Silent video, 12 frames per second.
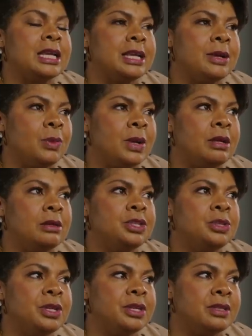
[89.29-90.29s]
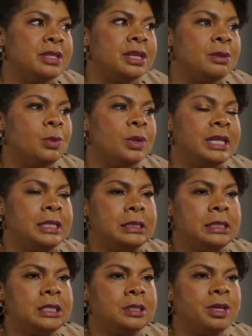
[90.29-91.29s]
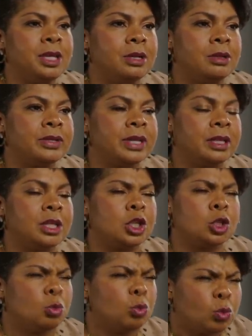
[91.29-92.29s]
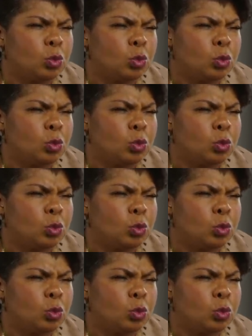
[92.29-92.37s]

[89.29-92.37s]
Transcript: Yeah, well, 2 years in, when he sees me, he goes like this.